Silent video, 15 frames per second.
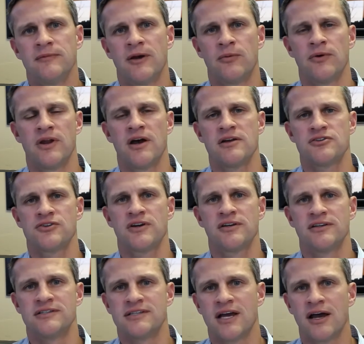that we're not
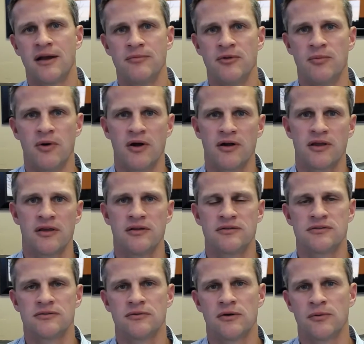trying to time the
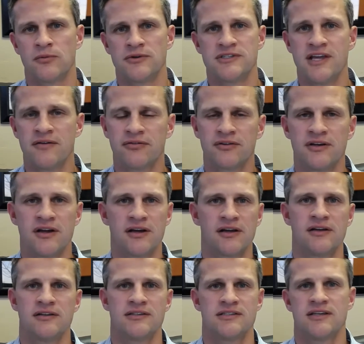markets, and we're definitely not
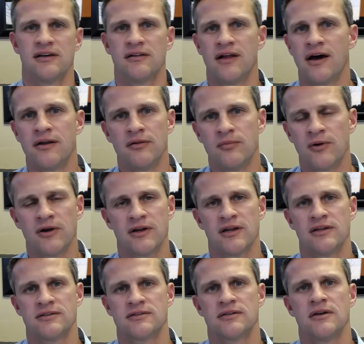going to sell out of the
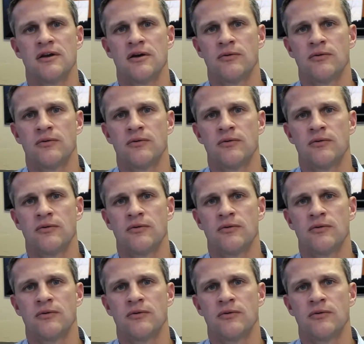markets.